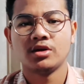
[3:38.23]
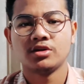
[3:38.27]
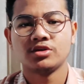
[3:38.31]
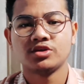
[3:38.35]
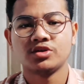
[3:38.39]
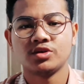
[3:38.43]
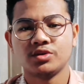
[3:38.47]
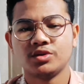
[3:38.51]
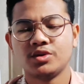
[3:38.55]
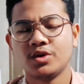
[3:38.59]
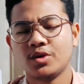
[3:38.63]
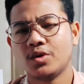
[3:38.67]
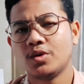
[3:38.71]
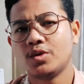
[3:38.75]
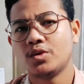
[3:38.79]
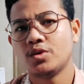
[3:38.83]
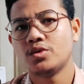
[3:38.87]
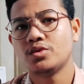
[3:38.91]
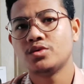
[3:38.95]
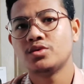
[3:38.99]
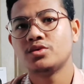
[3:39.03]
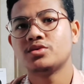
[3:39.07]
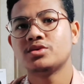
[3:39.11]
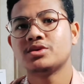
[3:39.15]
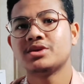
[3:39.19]
to
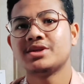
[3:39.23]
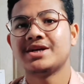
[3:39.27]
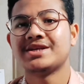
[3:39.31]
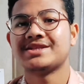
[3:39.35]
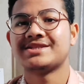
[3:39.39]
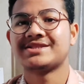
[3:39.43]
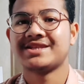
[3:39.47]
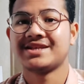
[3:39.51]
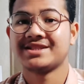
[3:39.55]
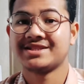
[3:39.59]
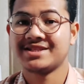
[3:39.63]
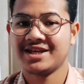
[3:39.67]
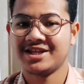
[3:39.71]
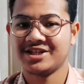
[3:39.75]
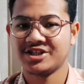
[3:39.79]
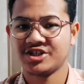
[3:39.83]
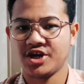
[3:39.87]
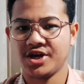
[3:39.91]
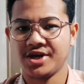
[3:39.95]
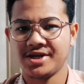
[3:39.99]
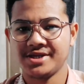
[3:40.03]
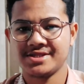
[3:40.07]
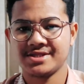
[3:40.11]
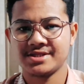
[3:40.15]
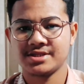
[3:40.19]
do the certain
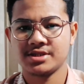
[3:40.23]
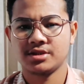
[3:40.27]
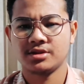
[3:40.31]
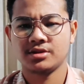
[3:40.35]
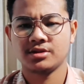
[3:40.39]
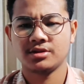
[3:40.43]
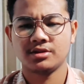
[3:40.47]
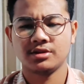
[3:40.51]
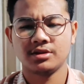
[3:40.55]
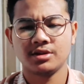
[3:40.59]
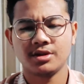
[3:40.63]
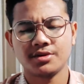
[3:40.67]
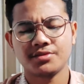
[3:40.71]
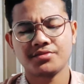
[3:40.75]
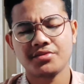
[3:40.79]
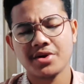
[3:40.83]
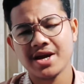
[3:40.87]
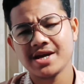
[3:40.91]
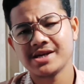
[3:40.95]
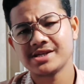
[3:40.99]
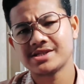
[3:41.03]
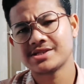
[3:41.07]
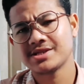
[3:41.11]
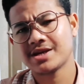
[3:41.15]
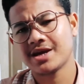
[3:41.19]
task, the
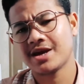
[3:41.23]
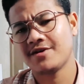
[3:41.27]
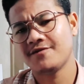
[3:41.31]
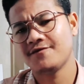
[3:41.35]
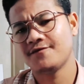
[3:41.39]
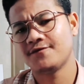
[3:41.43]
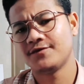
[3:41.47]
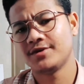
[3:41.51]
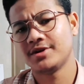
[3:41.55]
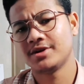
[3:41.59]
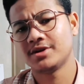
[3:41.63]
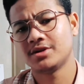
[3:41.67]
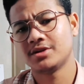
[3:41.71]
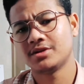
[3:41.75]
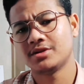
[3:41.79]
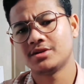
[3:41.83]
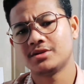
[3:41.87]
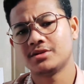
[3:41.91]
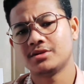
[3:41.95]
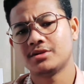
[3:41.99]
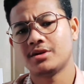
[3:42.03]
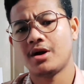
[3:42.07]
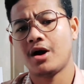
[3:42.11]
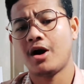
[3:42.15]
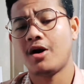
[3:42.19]
right time
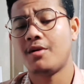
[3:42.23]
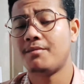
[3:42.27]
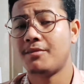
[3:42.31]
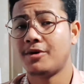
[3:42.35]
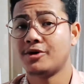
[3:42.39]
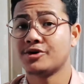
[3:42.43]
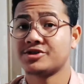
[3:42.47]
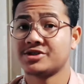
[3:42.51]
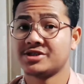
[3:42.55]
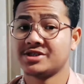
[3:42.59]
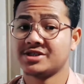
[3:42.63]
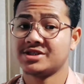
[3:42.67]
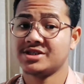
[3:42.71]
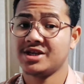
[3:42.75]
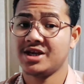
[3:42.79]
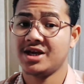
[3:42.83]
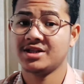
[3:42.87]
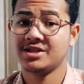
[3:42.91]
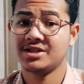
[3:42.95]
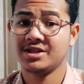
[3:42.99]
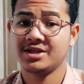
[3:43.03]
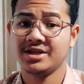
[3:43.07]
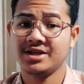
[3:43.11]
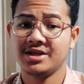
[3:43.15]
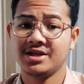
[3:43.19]
will almost
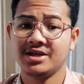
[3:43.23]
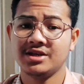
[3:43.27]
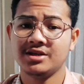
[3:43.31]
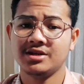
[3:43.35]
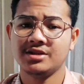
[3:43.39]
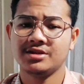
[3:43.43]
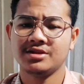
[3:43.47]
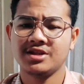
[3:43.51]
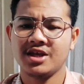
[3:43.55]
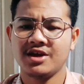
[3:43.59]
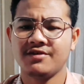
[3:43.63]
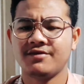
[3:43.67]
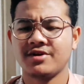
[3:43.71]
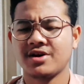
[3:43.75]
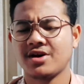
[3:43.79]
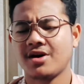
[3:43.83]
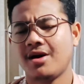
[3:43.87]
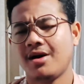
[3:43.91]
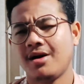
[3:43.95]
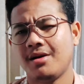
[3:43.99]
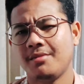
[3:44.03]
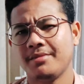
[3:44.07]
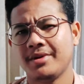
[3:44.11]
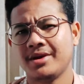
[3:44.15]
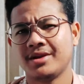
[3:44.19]
certainly never
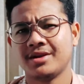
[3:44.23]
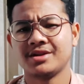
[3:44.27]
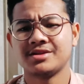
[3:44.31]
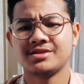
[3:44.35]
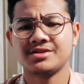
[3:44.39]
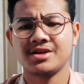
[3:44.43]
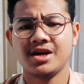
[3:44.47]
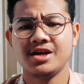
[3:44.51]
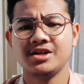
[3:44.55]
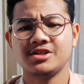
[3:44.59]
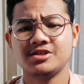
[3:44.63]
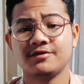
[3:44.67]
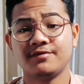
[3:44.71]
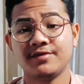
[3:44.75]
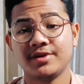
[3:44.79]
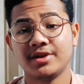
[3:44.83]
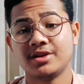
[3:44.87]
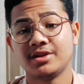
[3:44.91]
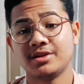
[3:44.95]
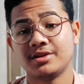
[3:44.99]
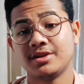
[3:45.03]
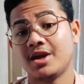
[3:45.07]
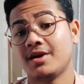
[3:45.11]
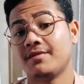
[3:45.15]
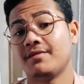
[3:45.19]
come and the task
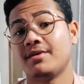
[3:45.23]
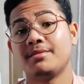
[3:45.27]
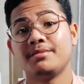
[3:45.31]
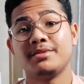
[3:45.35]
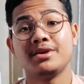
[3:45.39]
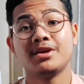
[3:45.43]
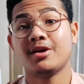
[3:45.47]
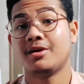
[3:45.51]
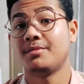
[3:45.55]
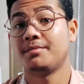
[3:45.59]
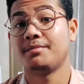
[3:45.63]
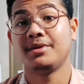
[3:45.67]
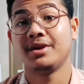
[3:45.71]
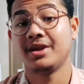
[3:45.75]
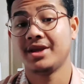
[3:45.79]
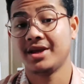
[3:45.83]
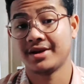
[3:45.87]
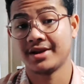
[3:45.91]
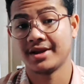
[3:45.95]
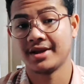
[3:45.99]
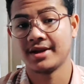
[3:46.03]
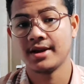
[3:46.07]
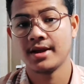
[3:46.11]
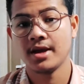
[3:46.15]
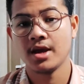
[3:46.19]
will never be
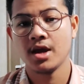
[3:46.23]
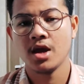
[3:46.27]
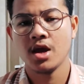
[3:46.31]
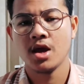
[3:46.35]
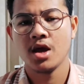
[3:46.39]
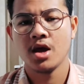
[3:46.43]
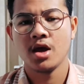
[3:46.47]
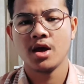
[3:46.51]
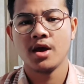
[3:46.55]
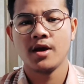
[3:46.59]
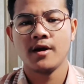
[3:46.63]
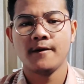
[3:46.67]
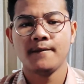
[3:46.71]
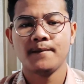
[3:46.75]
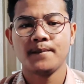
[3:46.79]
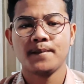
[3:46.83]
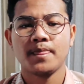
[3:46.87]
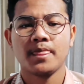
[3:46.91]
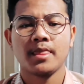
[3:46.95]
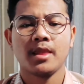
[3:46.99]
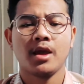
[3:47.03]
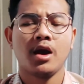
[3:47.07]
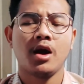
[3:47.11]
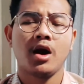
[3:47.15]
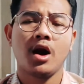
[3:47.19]
completed.
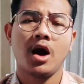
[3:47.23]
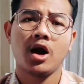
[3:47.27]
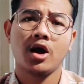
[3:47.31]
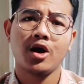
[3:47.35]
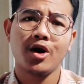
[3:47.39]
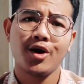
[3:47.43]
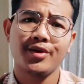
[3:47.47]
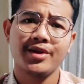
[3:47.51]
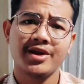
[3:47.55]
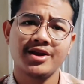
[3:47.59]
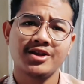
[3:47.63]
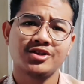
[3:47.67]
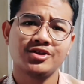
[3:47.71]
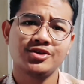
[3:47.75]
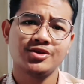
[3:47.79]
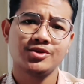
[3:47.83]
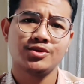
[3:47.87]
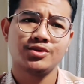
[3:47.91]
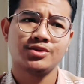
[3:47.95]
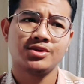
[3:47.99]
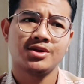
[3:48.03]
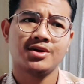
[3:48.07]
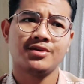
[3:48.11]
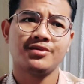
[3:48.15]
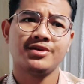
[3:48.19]
According
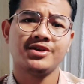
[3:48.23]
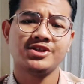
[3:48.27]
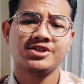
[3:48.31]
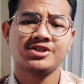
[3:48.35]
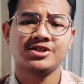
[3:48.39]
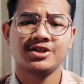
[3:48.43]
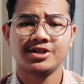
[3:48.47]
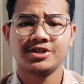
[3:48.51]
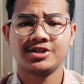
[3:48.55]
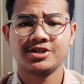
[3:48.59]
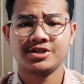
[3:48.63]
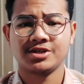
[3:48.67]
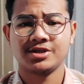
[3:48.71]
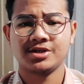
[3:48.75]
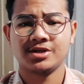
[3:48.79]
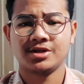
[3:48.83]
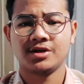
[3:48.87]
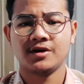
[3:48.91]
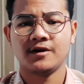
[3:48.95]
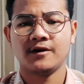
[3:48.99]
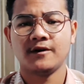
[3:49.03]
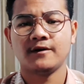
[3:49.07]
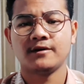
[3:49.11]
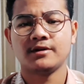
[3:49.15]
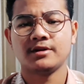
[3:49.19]
to the
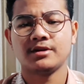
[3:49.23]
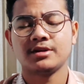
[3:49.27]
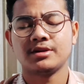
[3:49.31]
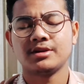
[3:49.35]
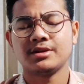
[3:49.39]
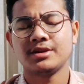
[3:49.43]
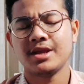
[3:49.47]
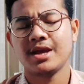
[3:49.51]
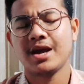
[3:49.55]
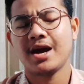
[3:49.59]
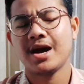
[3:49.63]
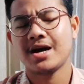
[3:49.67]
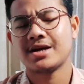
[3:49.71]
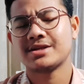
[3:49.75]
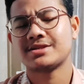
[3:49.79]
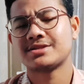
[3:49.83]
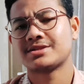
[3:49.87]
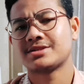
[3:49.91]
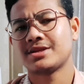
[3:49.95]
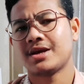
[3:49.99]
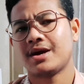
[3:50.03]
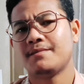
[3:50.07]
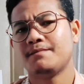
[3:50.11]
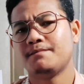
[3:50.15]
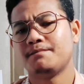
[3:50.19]
researcher, there are
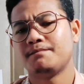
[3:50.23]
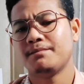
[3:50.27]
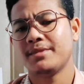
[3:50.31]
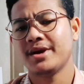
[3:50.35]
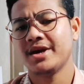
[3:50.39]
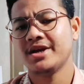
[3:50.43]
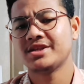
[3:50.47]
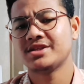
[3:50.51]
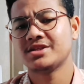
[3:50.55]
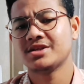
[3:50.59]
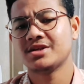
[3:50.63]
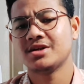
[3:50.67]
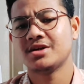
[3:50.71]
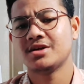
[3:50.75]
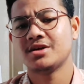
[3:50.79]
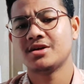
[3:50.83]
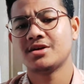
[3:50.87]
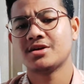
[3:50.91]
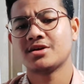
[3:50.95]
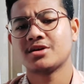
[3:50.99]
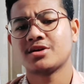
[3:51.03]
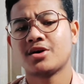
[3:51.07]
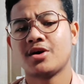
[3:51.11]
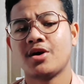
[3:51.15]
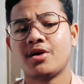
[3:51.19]
some
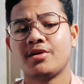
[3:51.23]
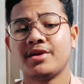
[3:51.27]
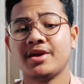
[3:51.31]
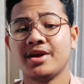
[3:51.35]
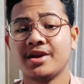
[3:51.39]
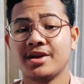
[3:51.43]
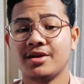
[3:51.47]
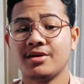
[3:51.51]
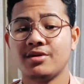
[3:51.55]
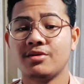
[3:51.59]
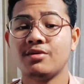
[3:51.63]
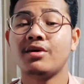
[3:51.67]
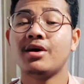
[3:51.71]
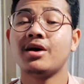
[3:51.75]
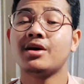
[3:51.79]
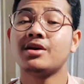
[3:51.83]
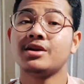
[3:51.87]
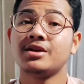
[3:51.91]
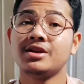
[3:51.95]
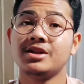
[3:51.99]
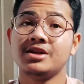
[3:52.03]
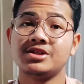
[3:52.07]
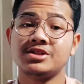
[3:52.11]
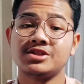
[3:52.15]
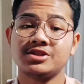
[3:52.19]
major cognitive
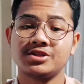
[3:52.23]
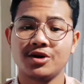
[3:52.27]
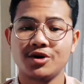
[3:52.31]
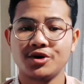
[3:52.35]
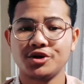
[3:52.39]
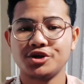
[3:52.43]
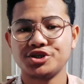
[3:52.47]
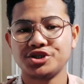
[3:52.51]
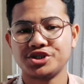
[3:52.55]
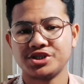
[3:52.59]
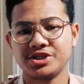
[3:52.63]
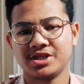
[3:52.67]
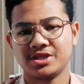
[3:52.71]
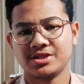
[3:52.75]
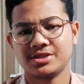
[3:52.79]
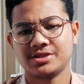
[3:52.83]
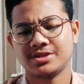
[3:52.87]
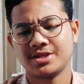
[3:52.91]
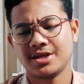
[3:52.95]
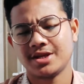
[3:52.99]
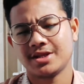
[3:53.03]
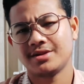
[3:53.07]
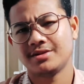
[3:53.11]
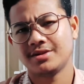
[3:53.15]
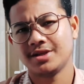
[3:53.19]
distortions
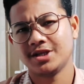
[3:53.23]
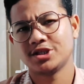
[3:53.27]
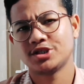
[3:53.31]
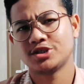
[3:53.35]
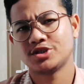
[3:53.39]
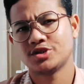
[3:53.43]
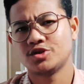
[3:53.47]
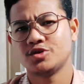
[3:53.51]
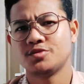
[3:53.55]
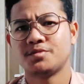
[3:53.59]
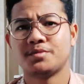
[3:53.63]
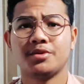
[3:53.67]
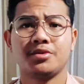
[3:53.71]
that lead to